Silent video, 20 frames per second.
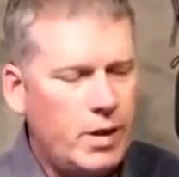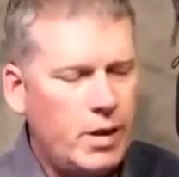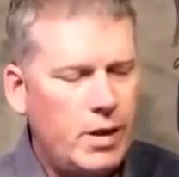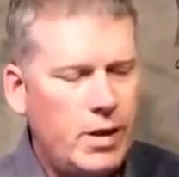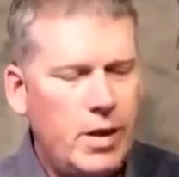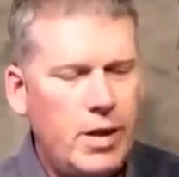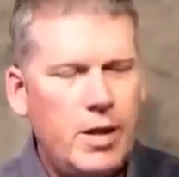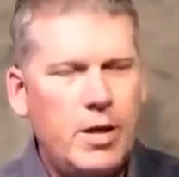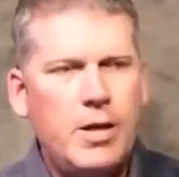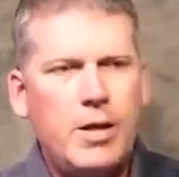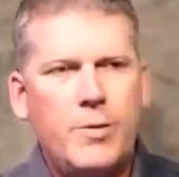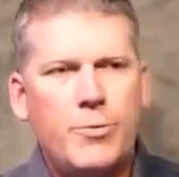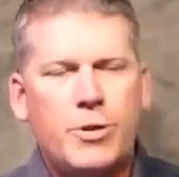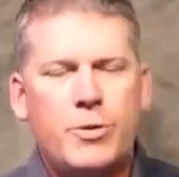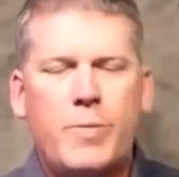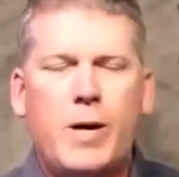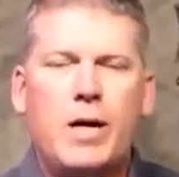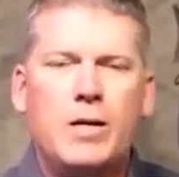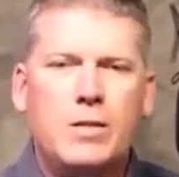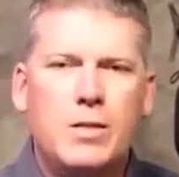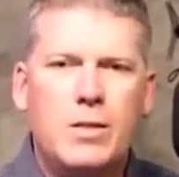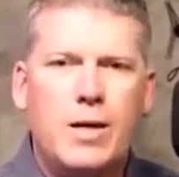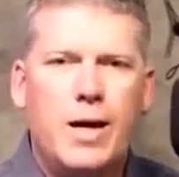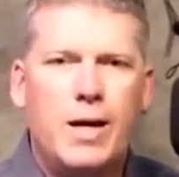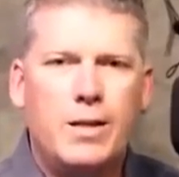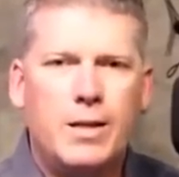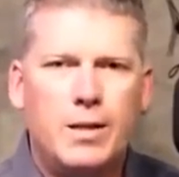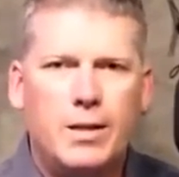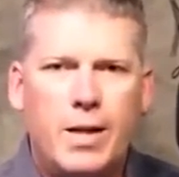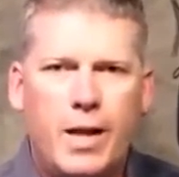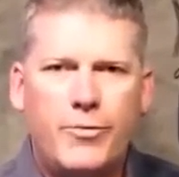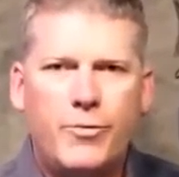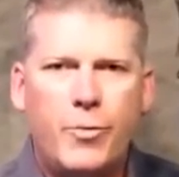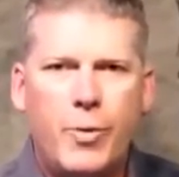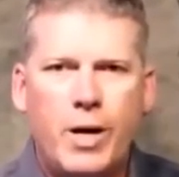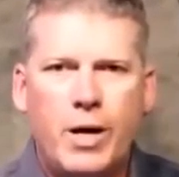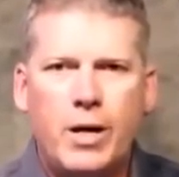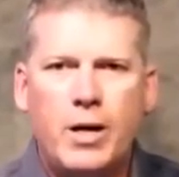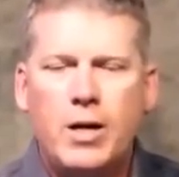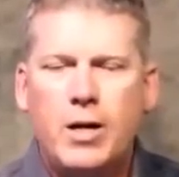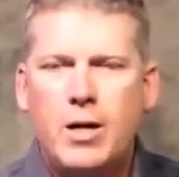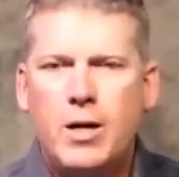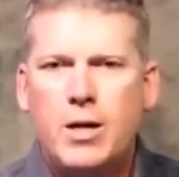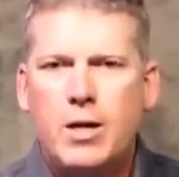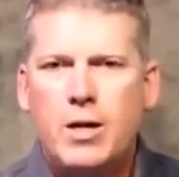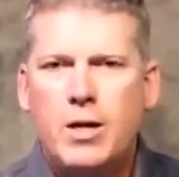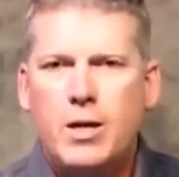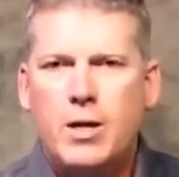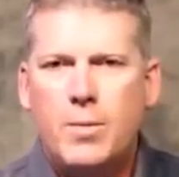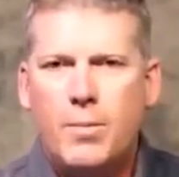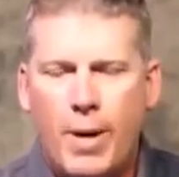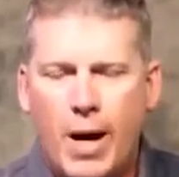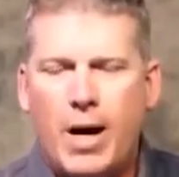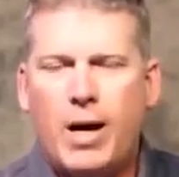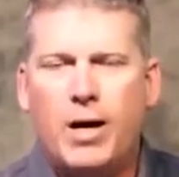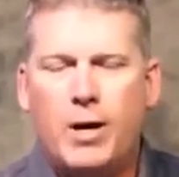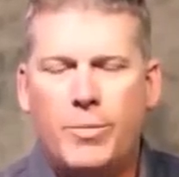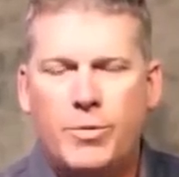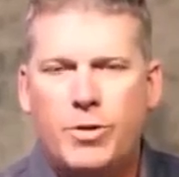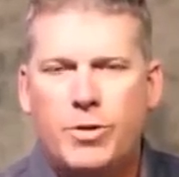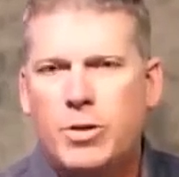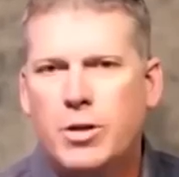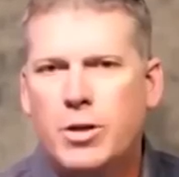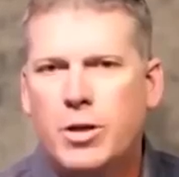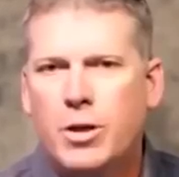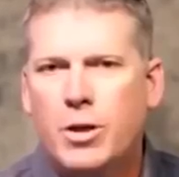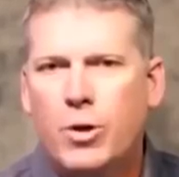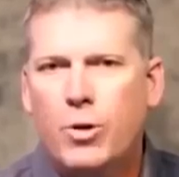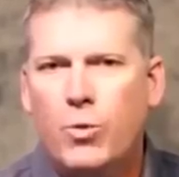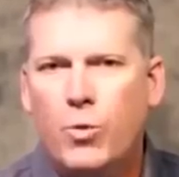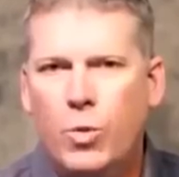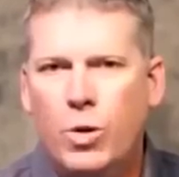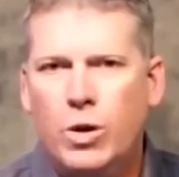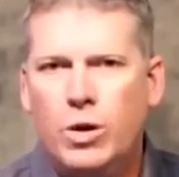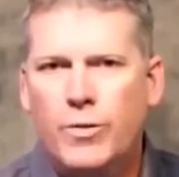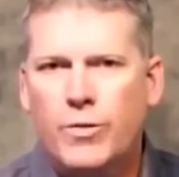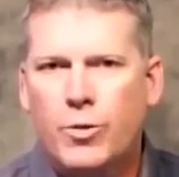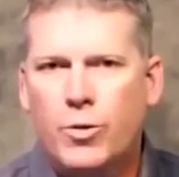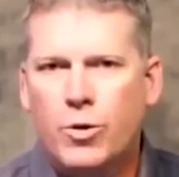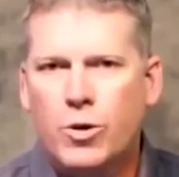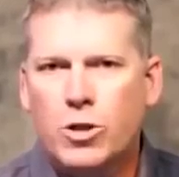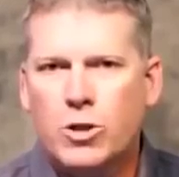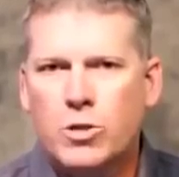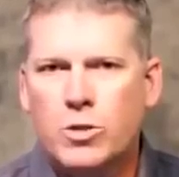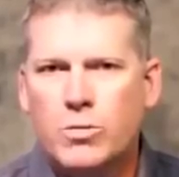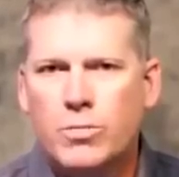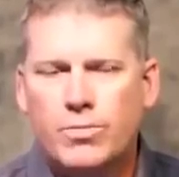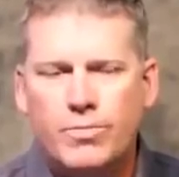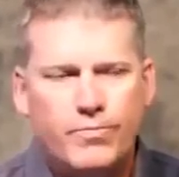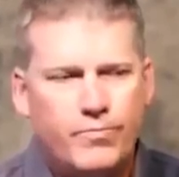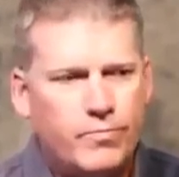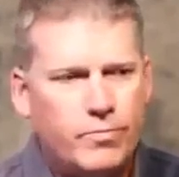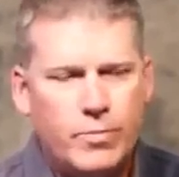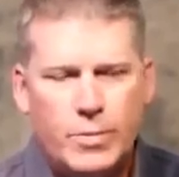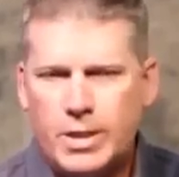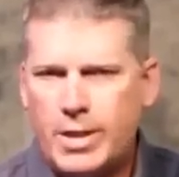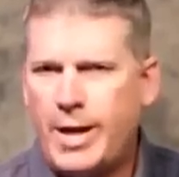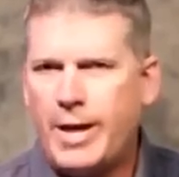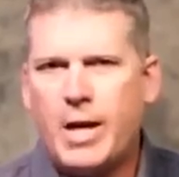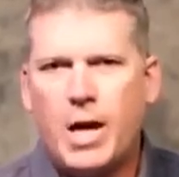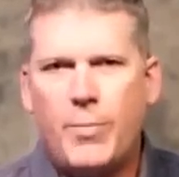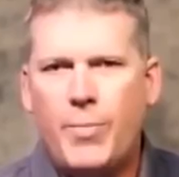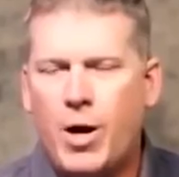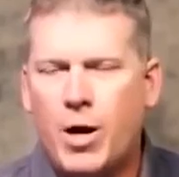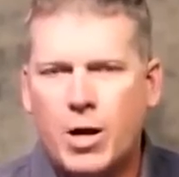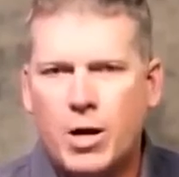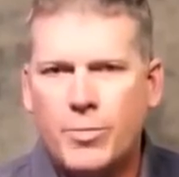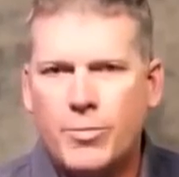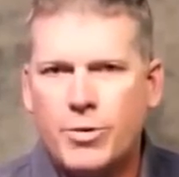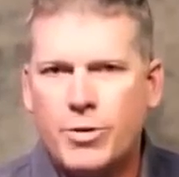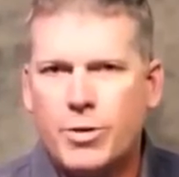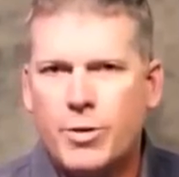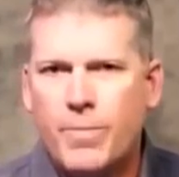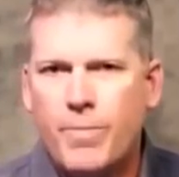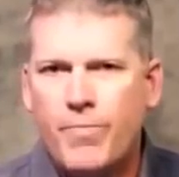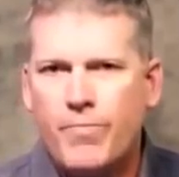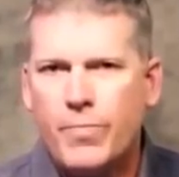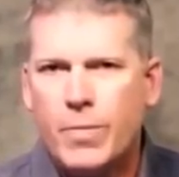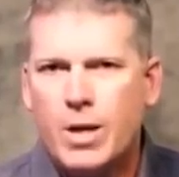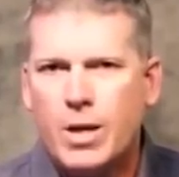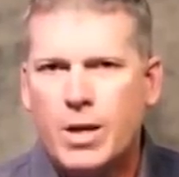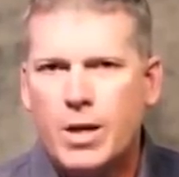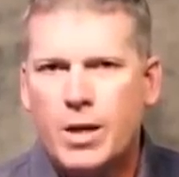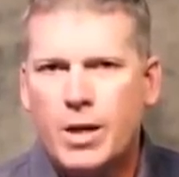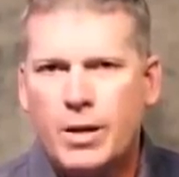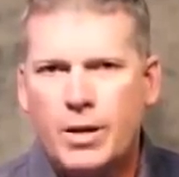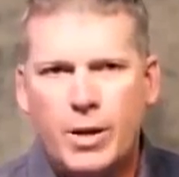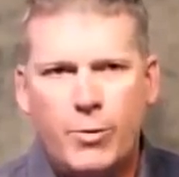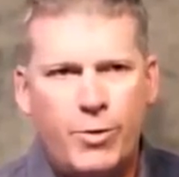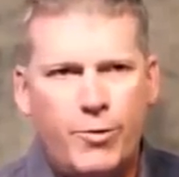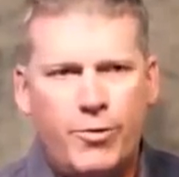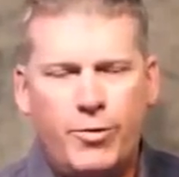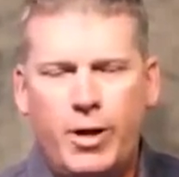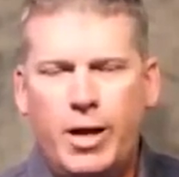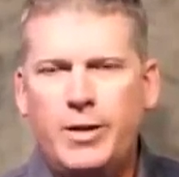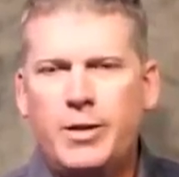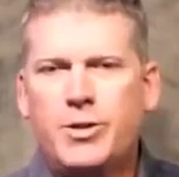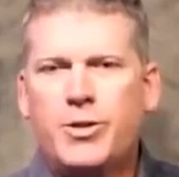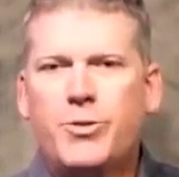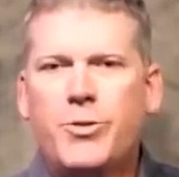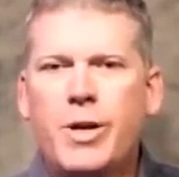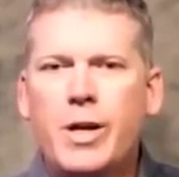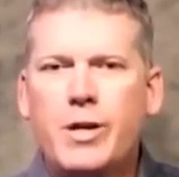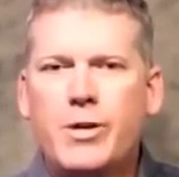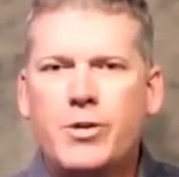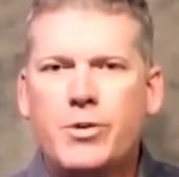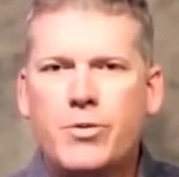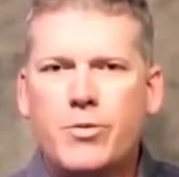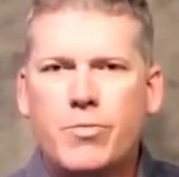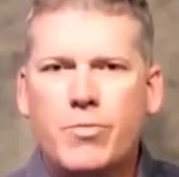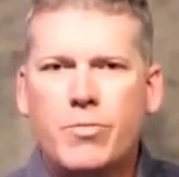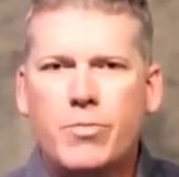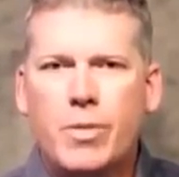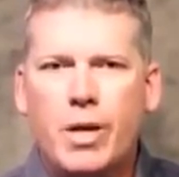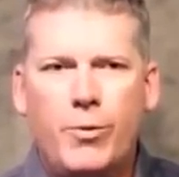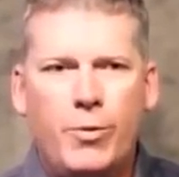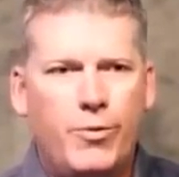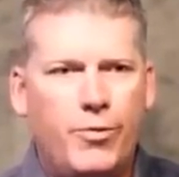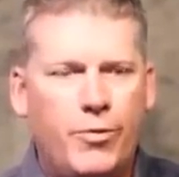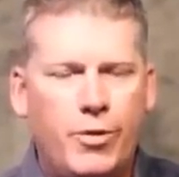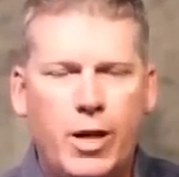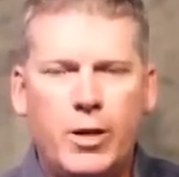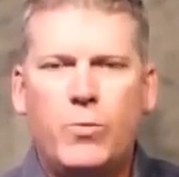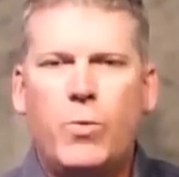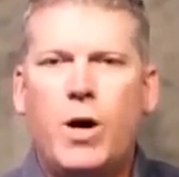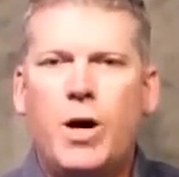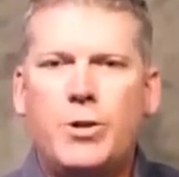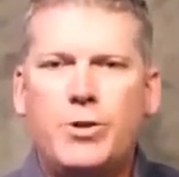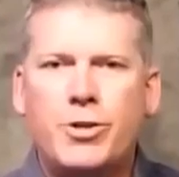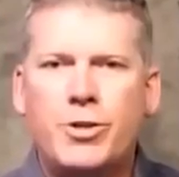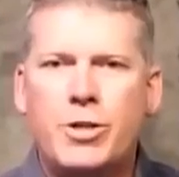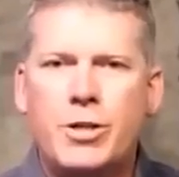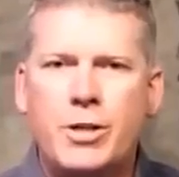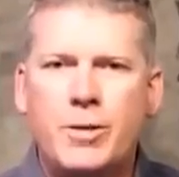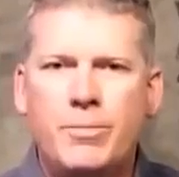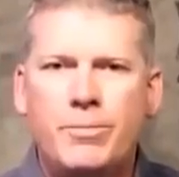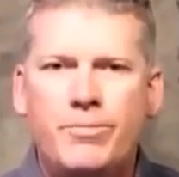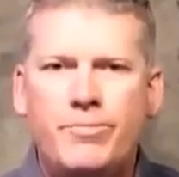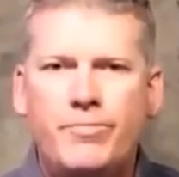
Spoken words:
In response to that, the left-wing mobs would, of course, take up arms, and they would flood the streets. They would flood Washington.